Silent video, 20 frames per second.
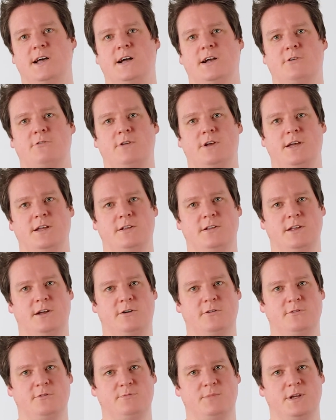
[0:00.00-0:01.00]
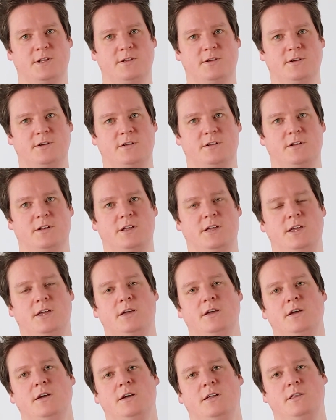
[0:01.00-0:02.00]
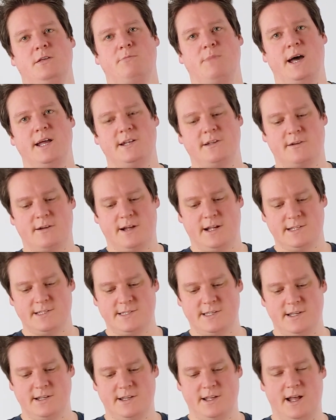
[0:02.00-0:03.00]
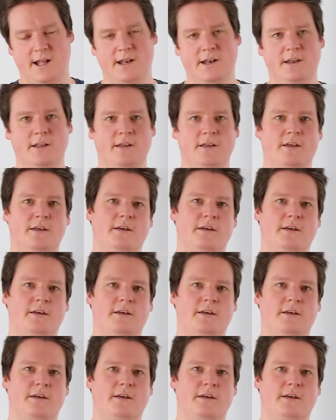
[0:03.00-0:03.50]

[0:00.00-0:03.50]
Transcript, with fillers: are created automatically, the miter cuts are done,